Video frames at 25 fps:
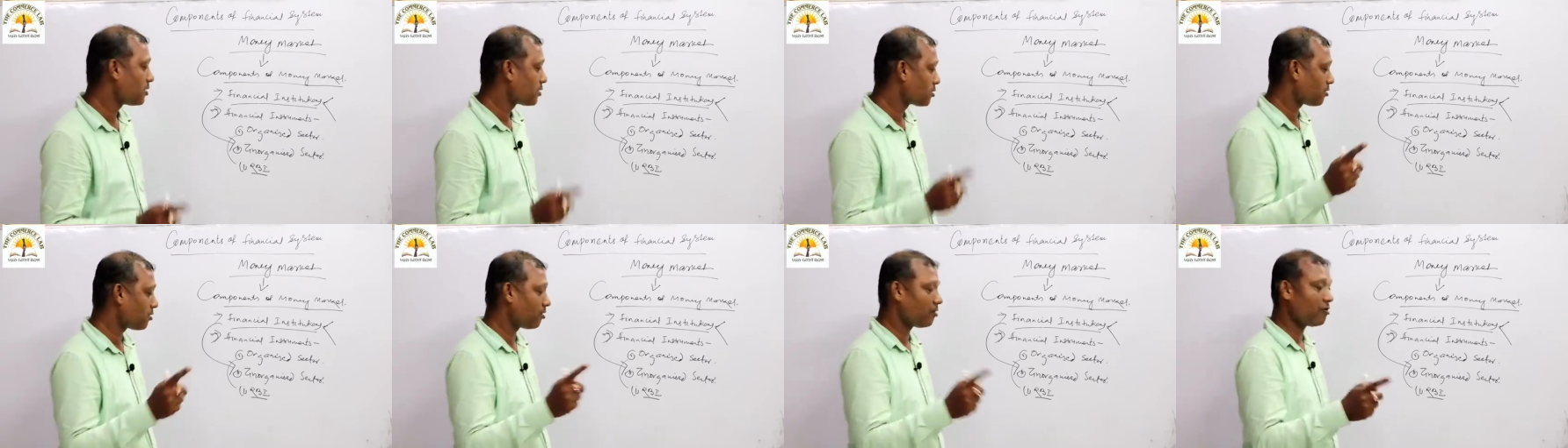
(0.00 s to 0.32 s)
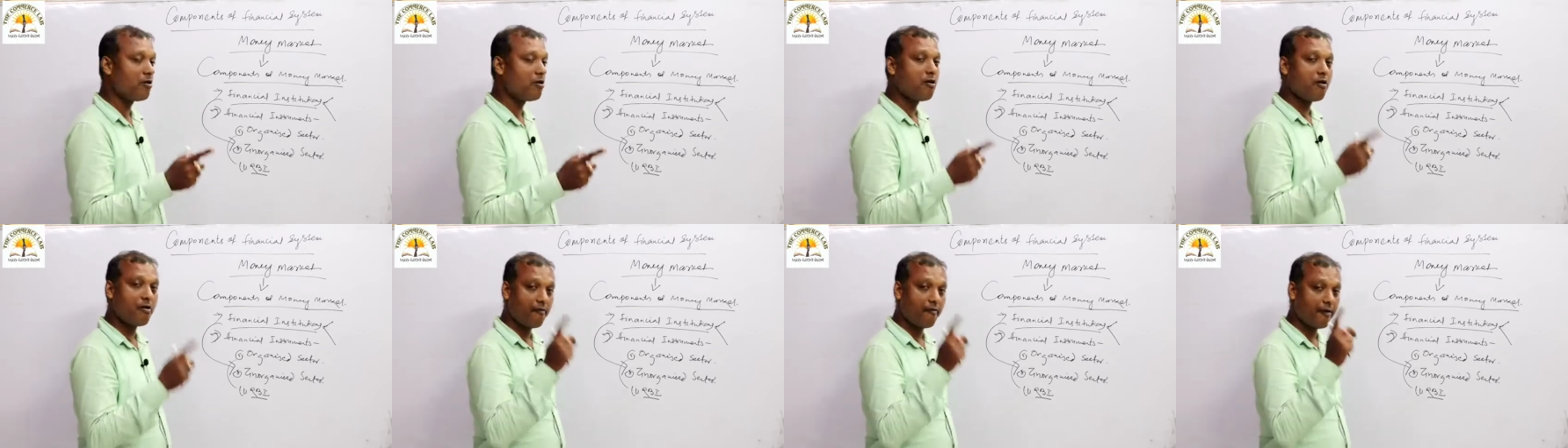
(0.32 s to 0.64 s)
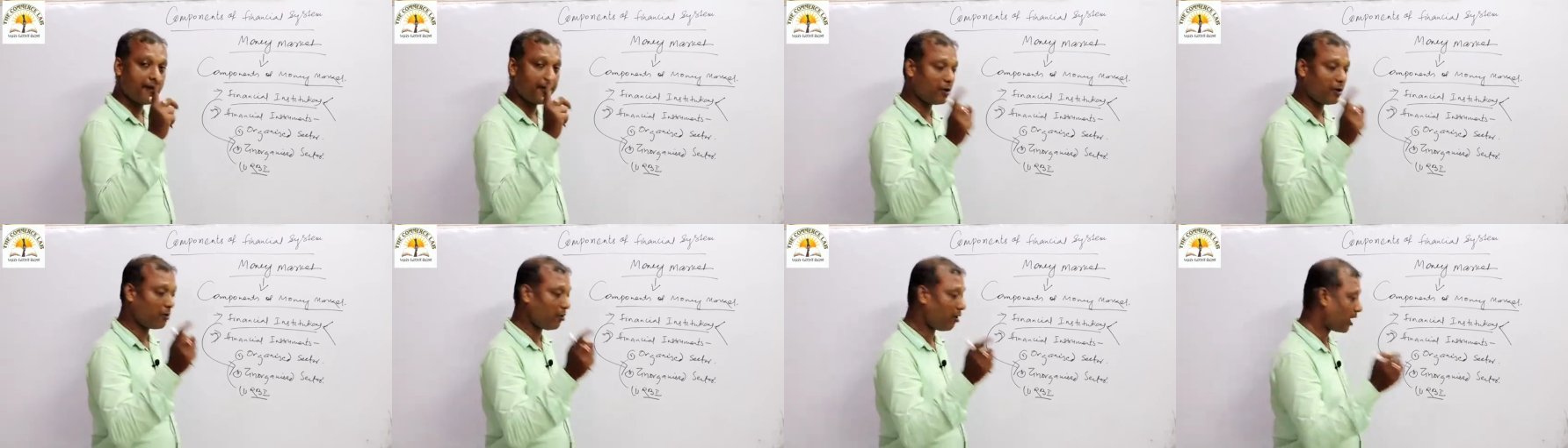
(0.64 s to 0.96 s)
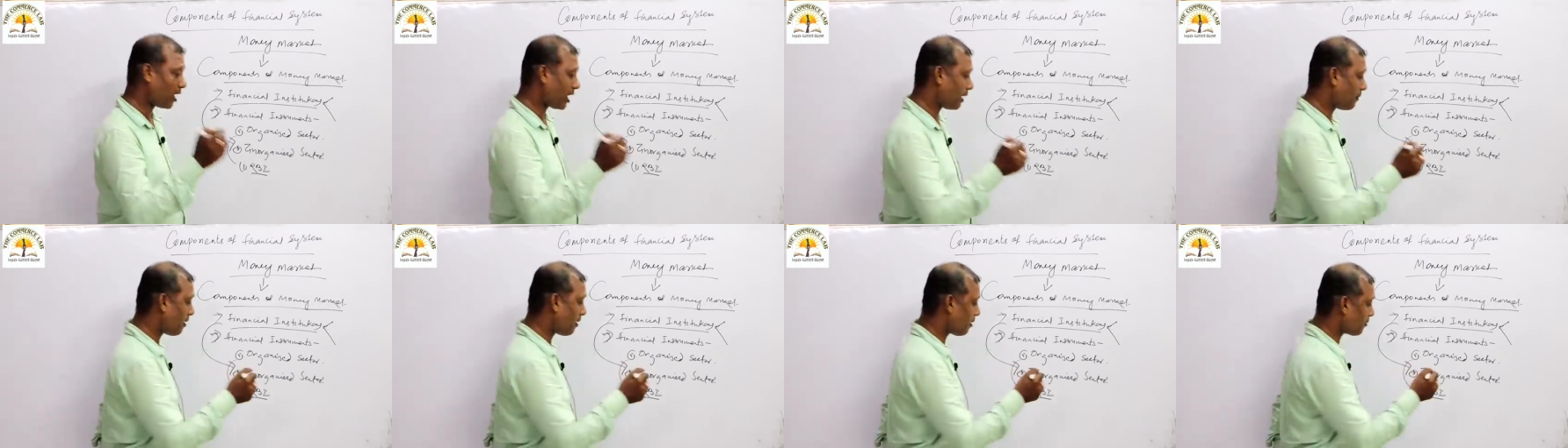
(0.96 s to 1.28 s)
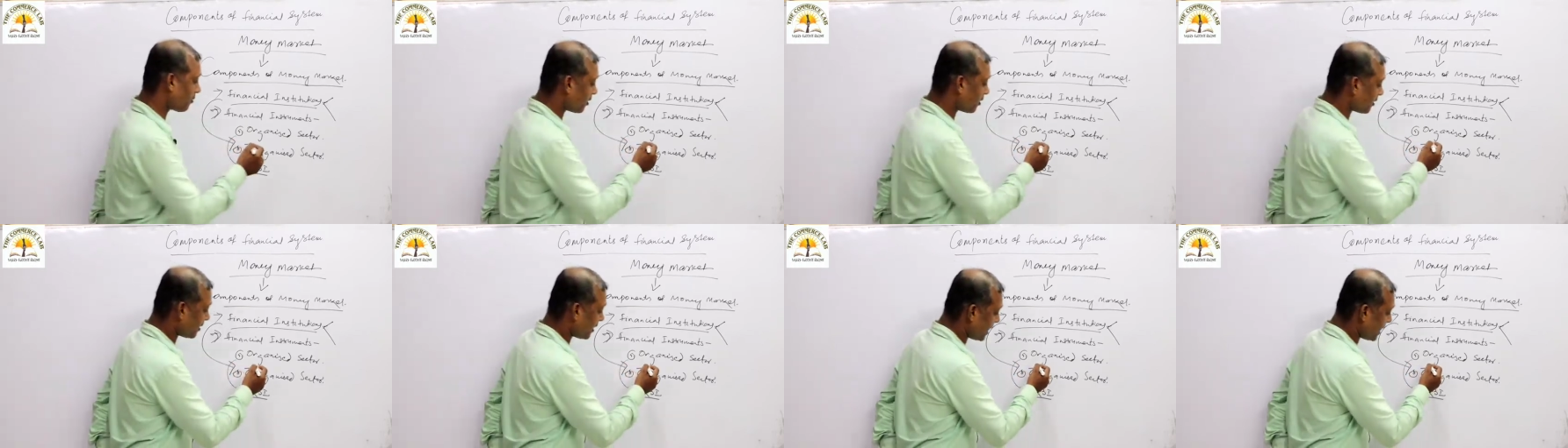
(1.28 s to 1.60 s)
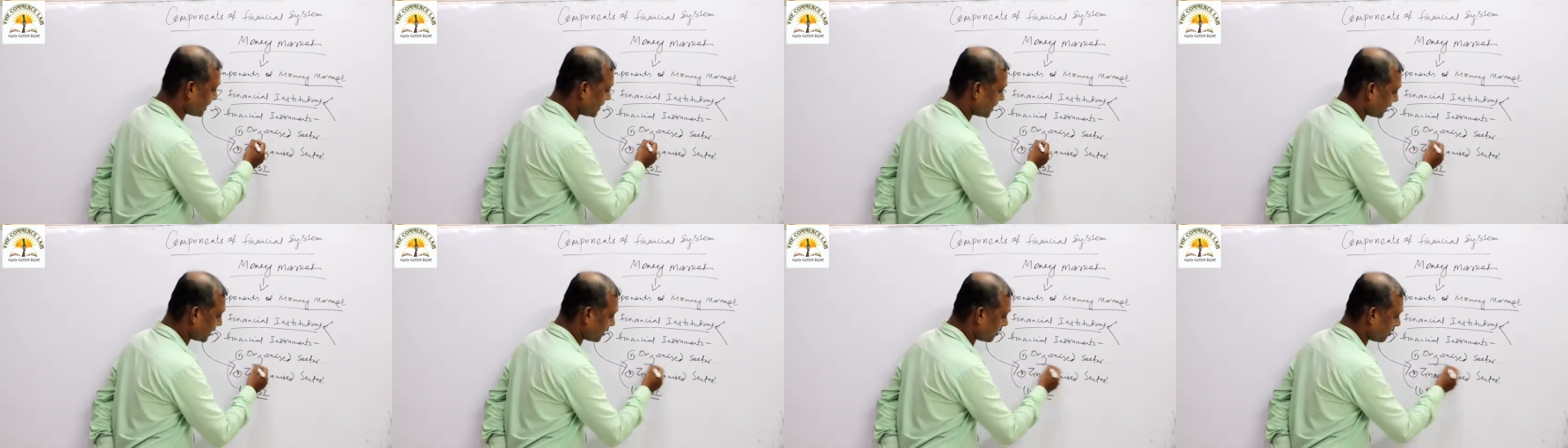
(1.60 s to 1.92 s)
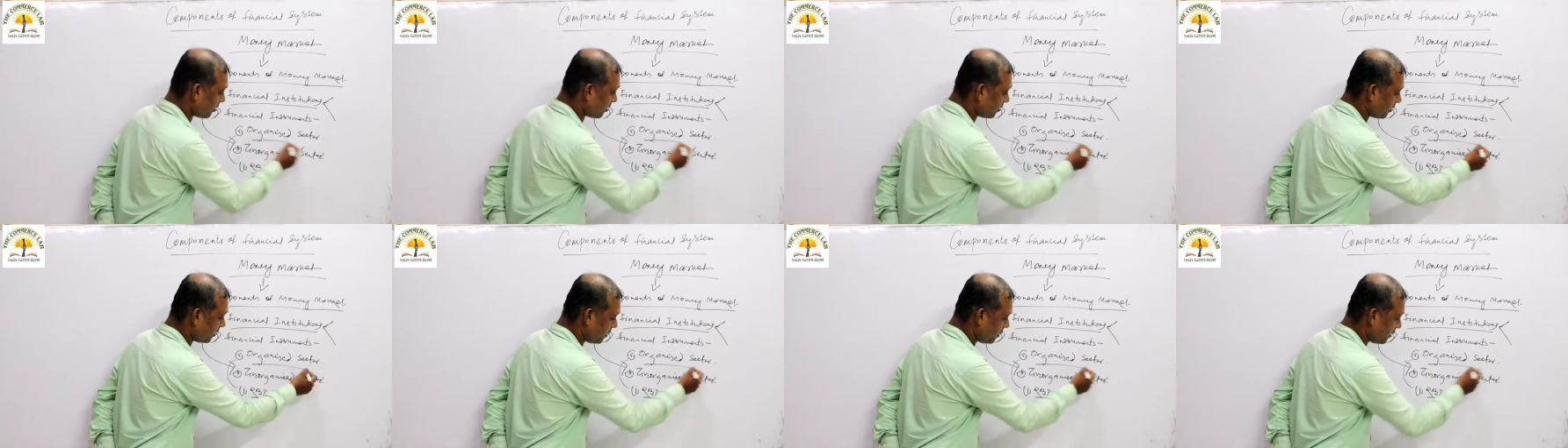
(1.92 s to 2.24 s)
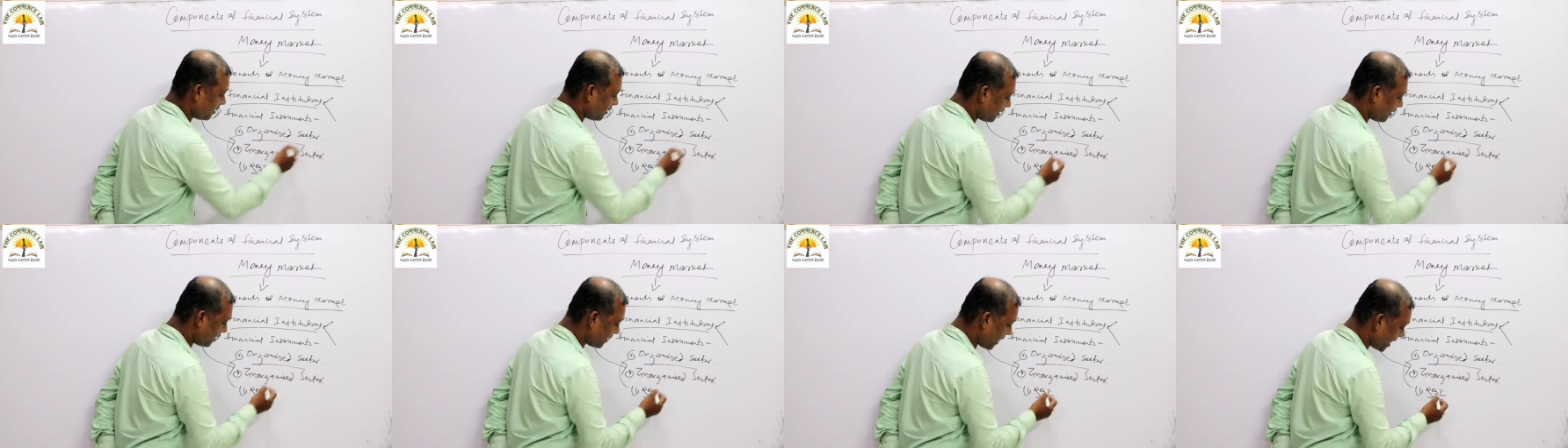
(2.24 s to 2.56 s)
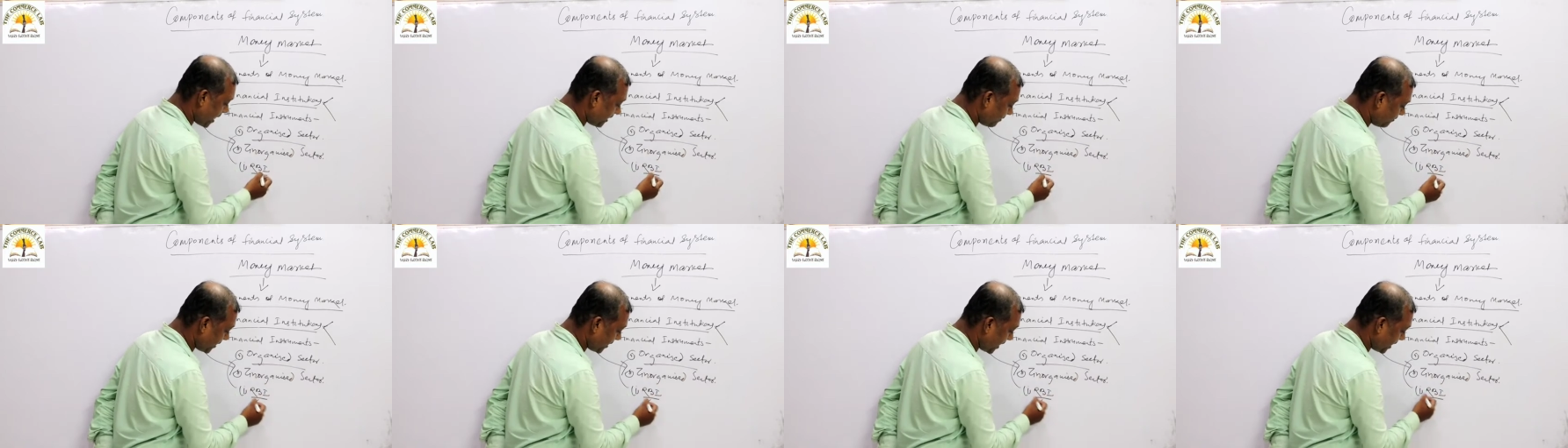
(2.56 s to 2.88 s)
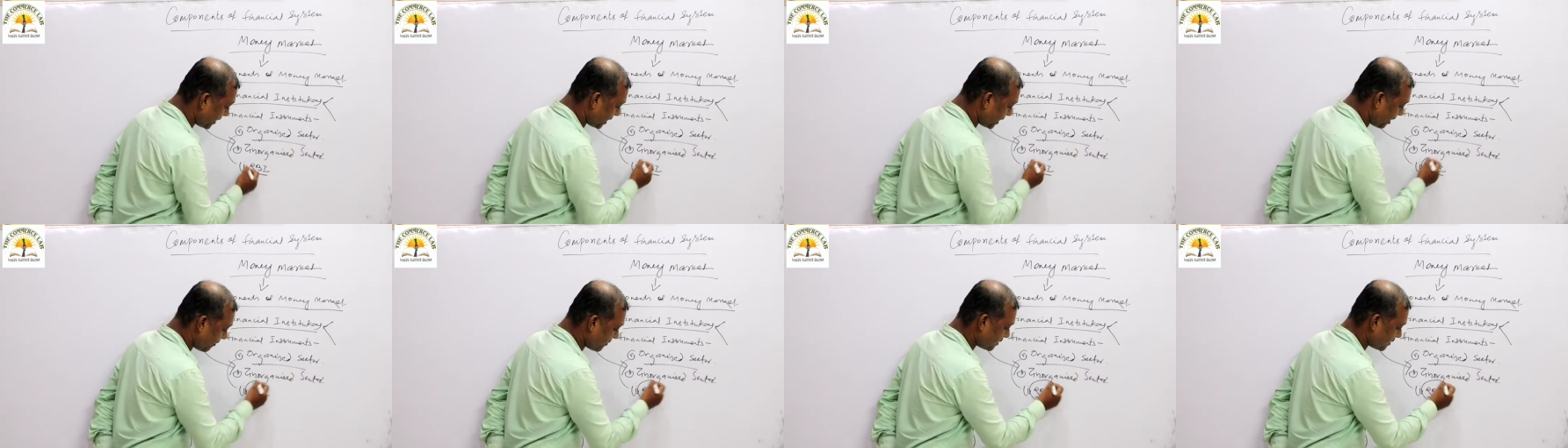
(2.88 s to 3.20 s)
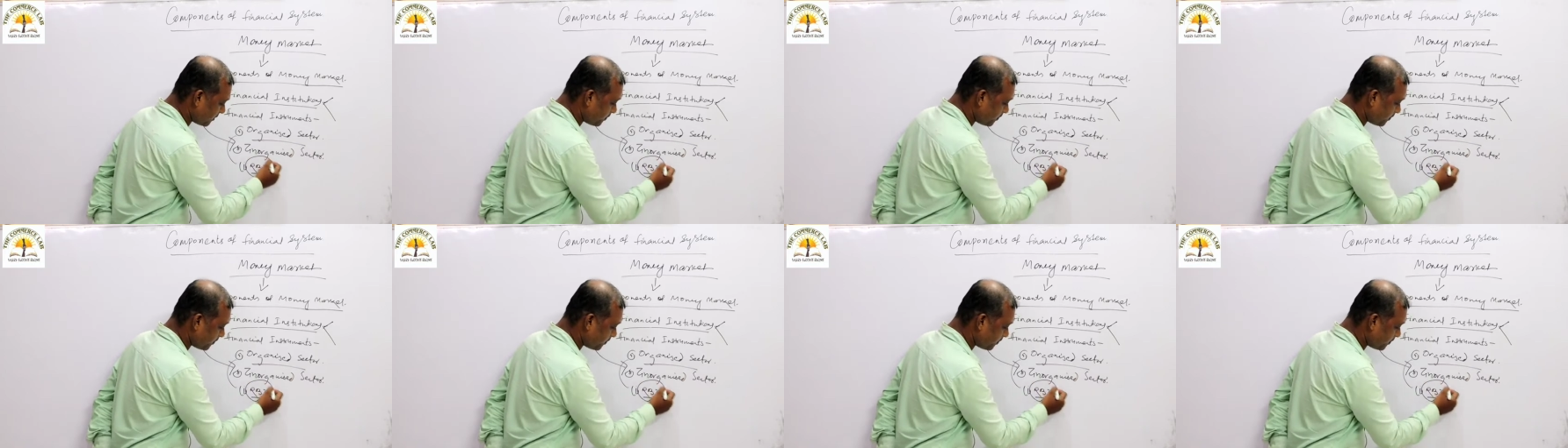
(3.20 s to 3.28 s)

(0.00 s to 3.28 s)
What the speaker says: So when you talk about organized sector, RBI